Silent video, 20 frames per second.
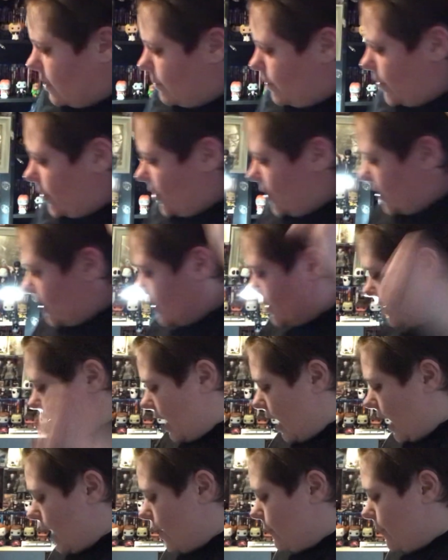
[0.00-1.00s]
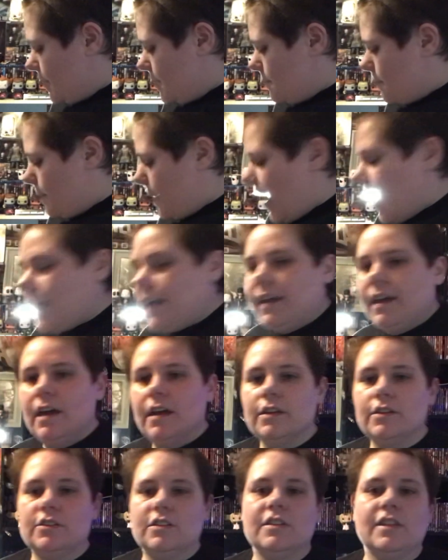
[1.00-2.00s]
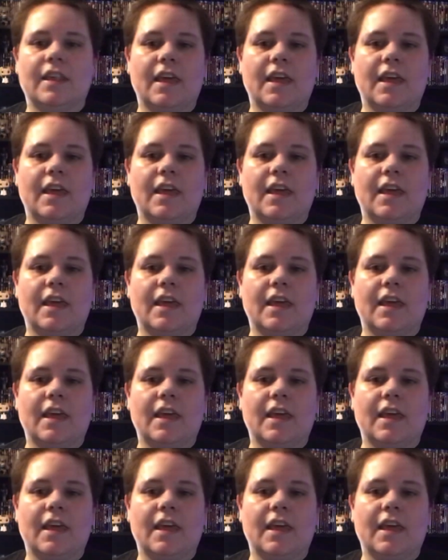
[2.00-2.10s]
the books. I went back to